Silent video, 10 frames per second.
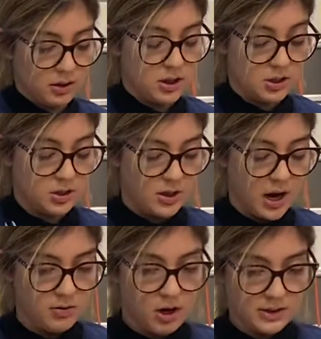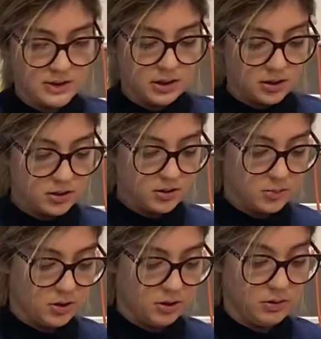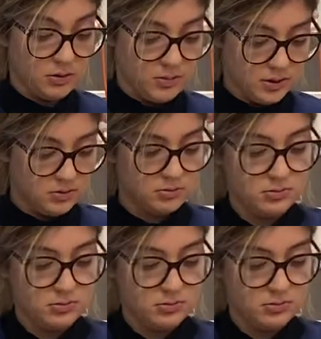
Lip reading: These are now not sterile, so I'm going to throw them out.